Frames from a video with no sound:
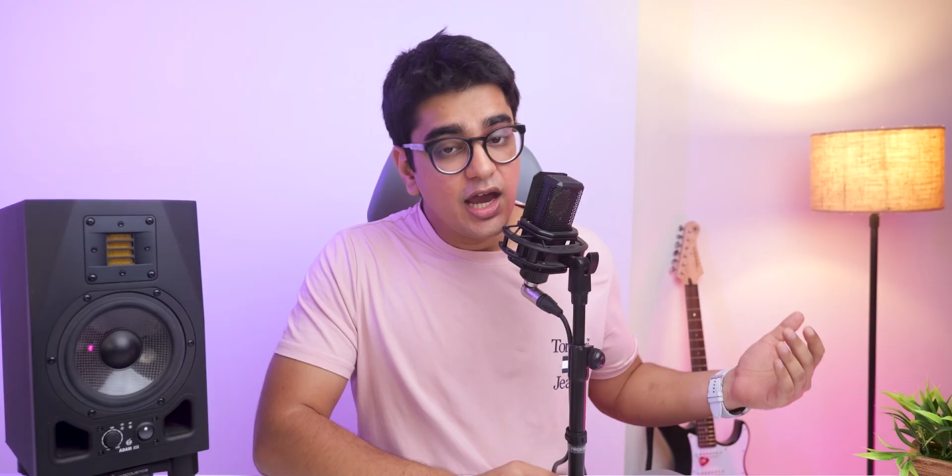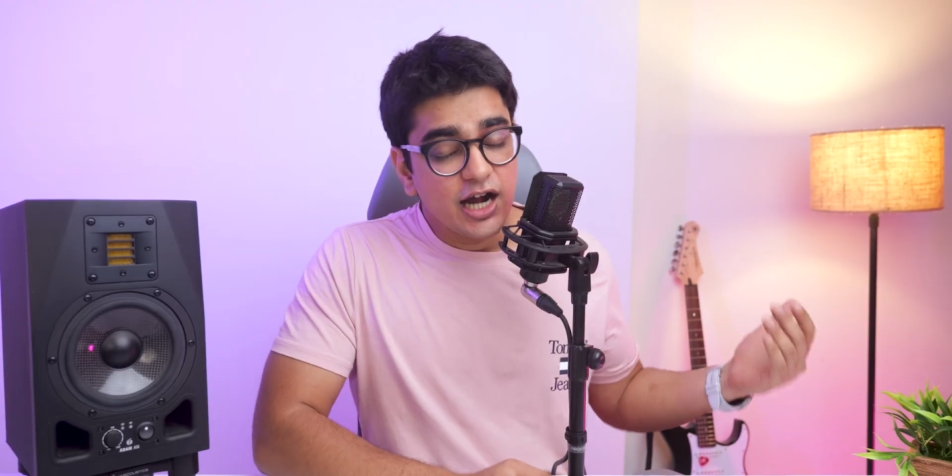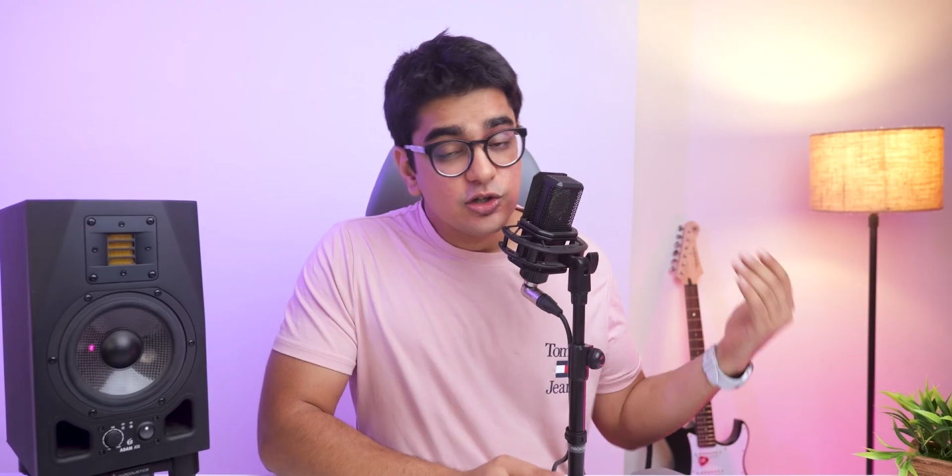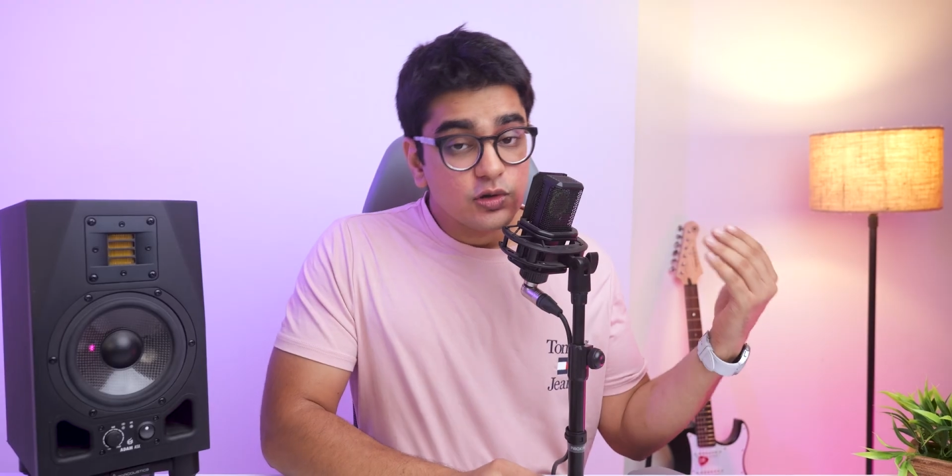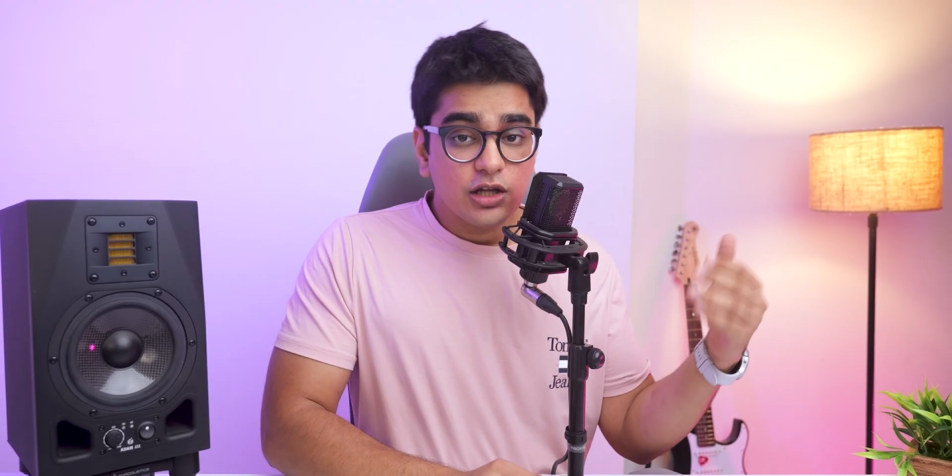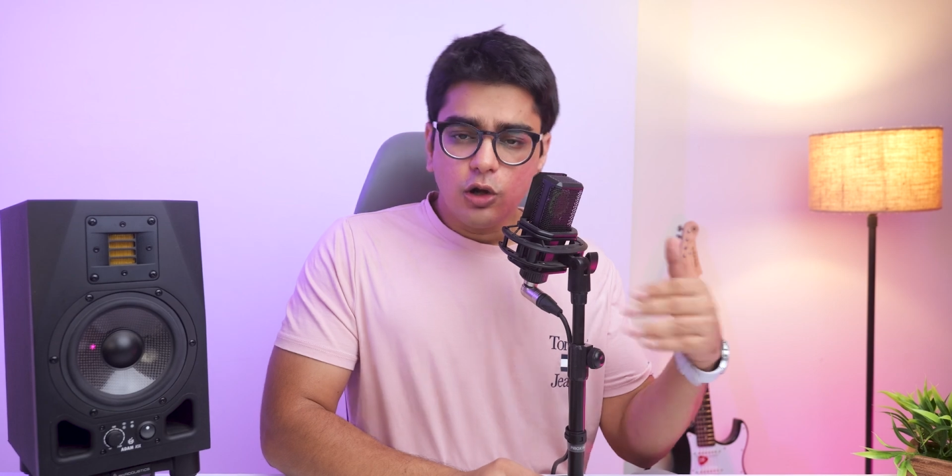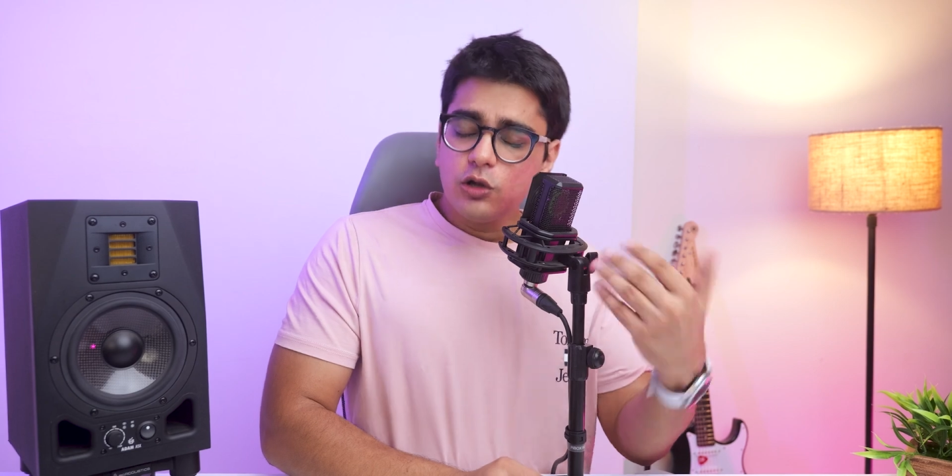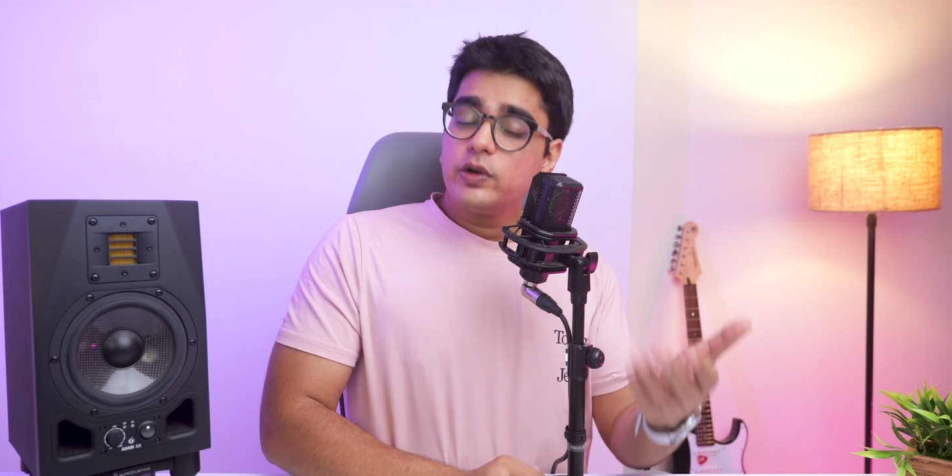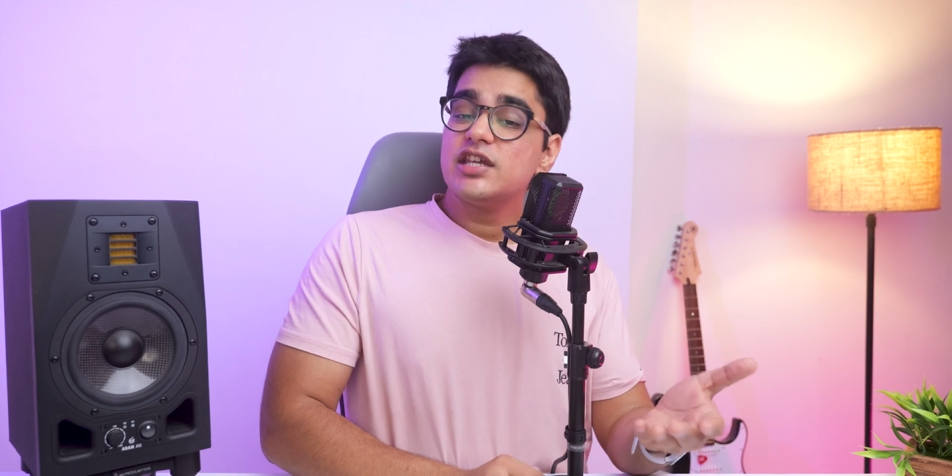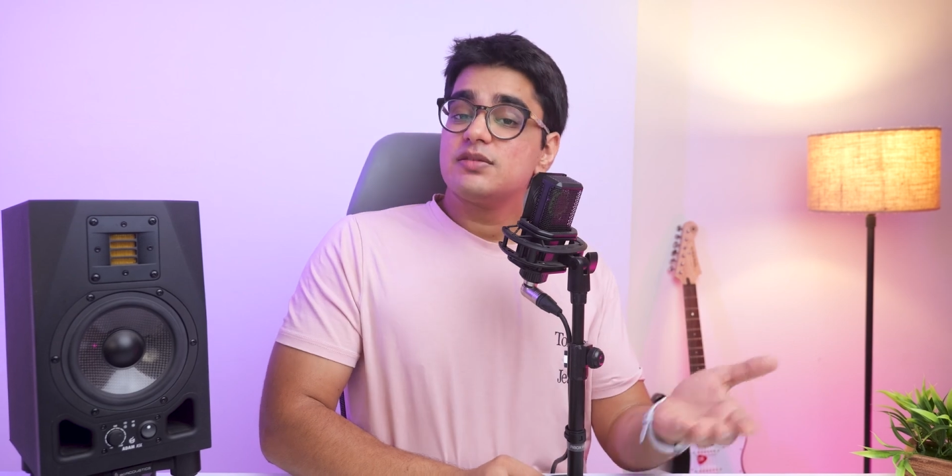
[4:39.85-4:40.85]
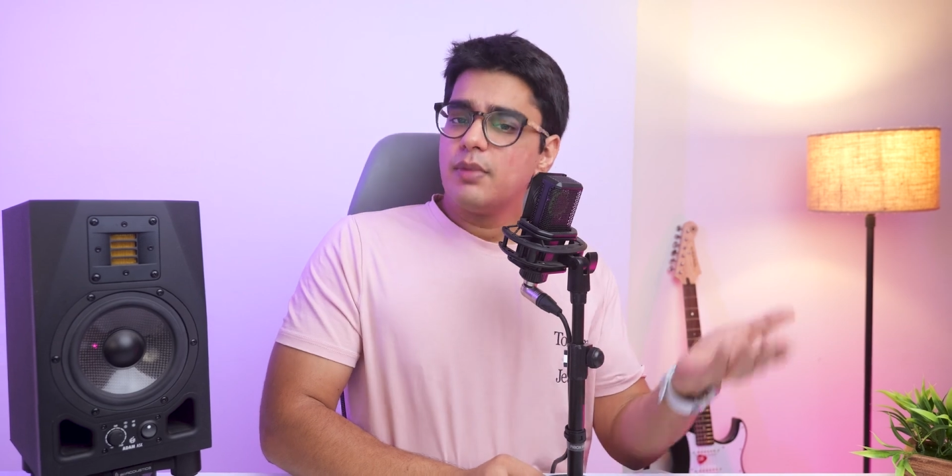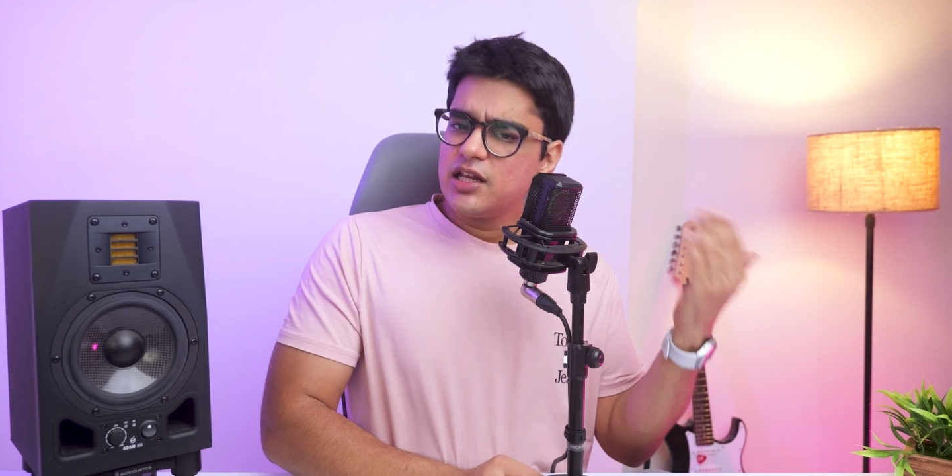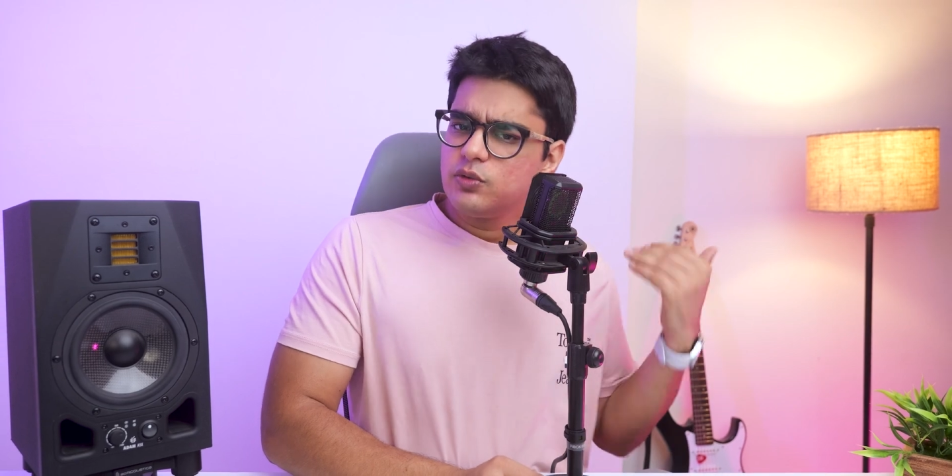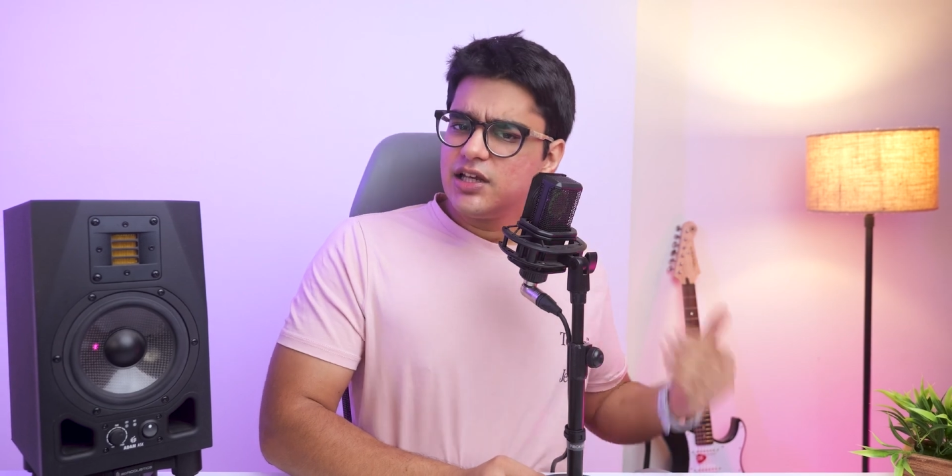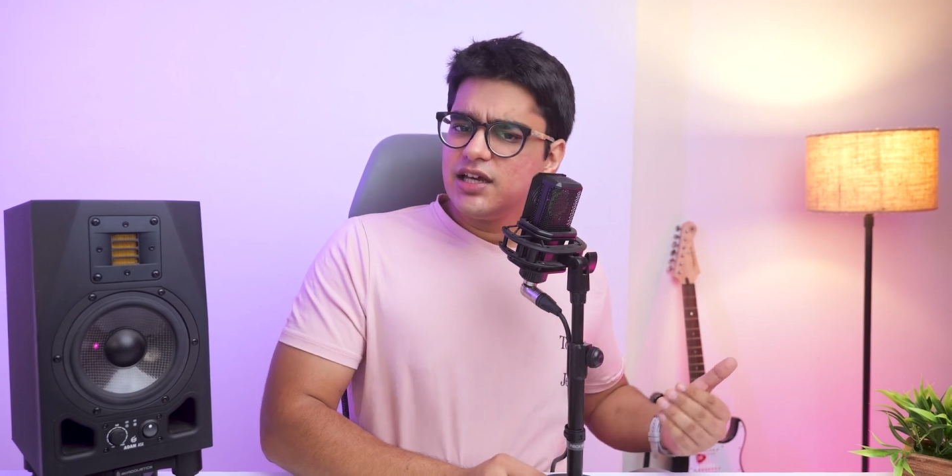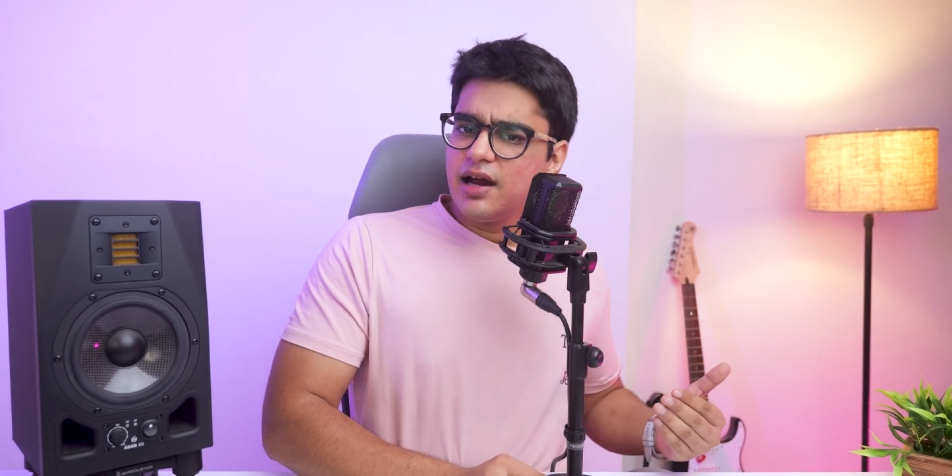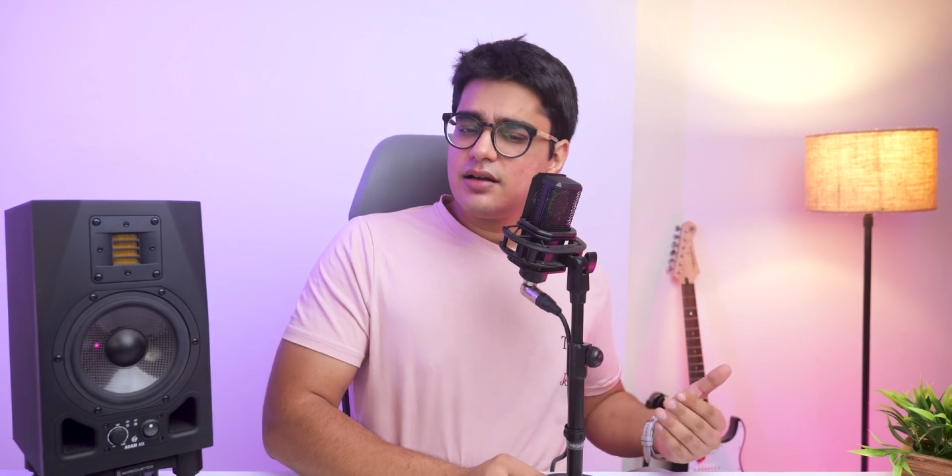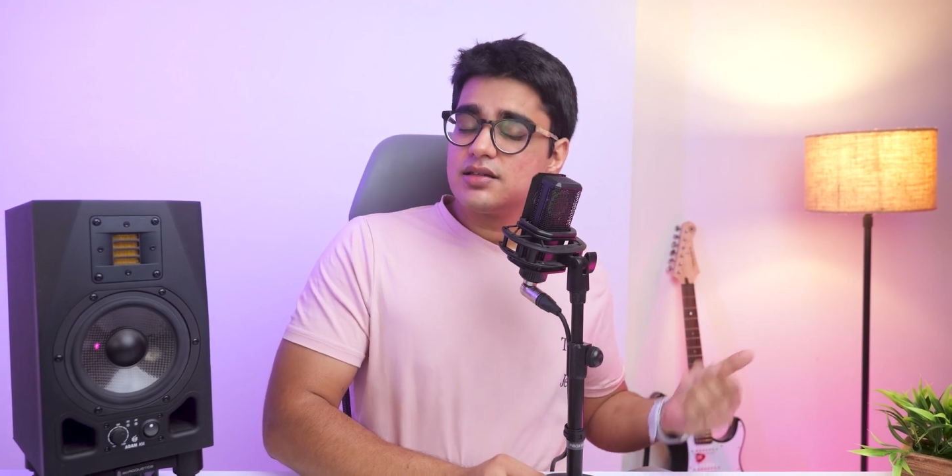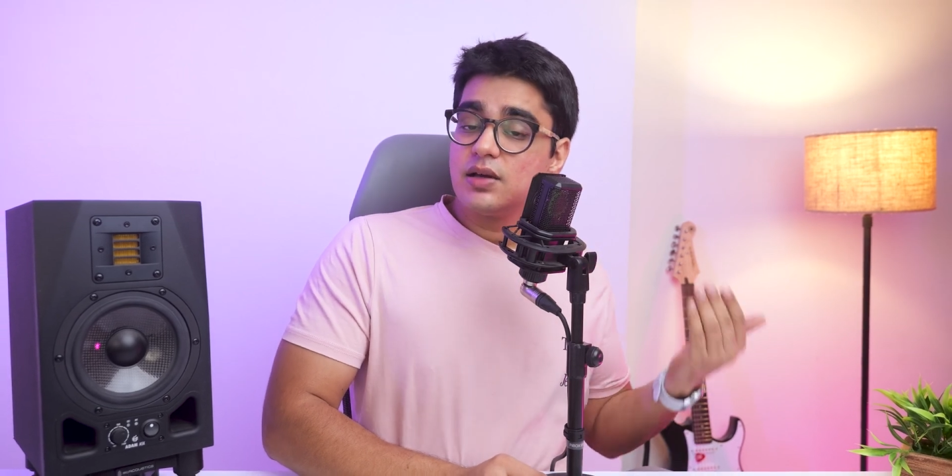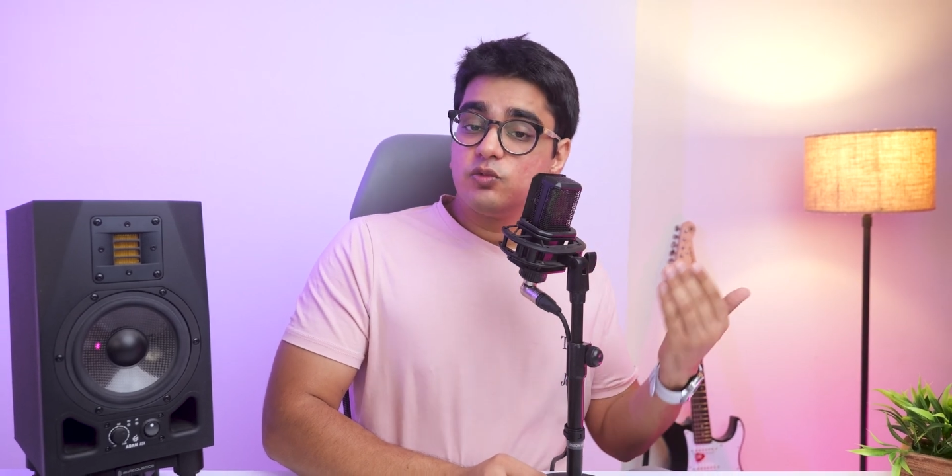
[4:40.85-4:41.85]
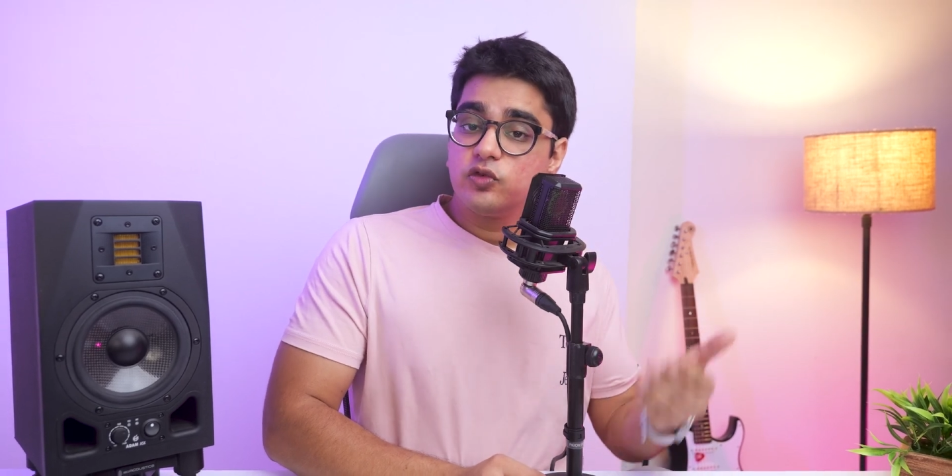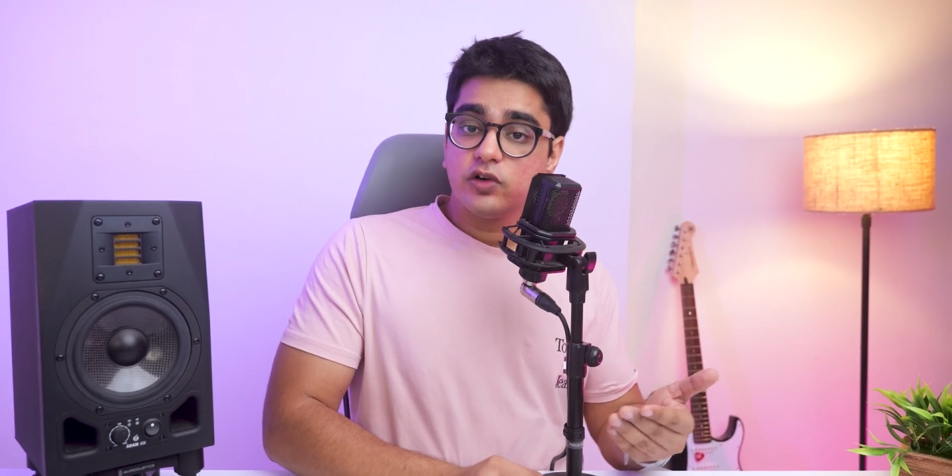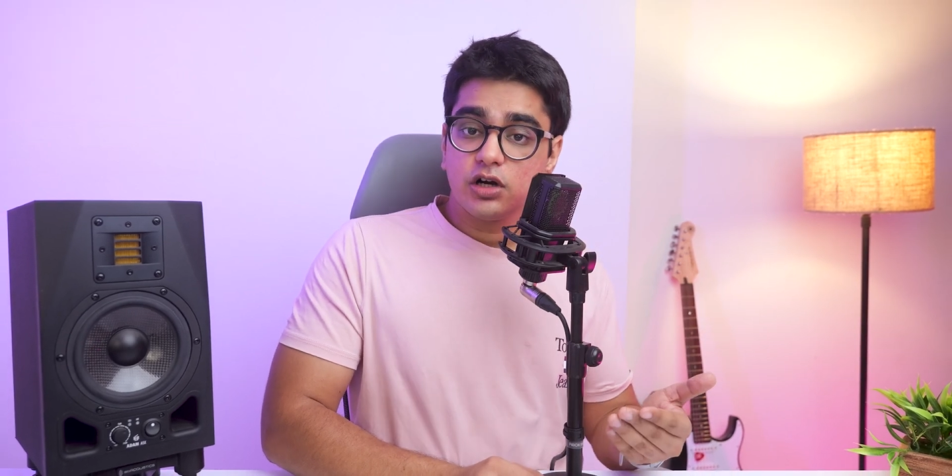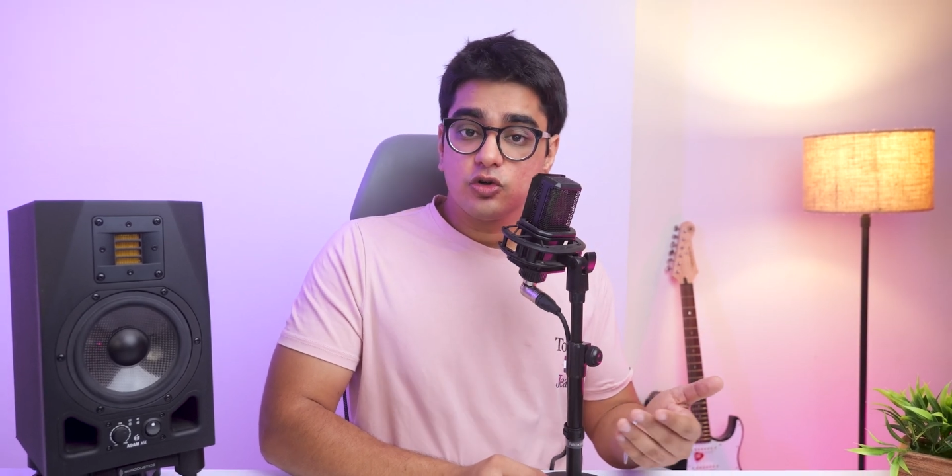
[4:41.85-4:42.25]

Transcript: And you can always manually add a subwoofer